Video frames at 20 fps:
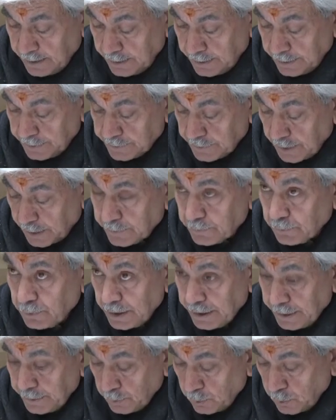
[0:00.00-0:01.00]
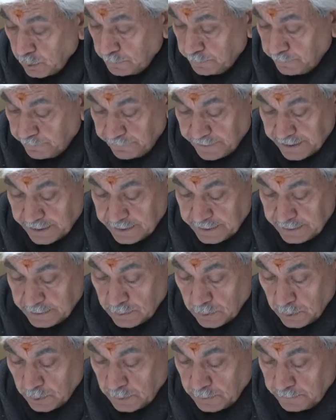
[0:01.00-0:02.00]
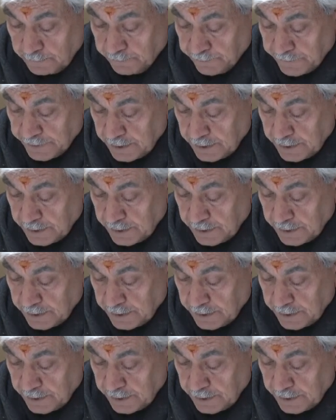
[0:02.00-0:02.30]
is not only hope for the globe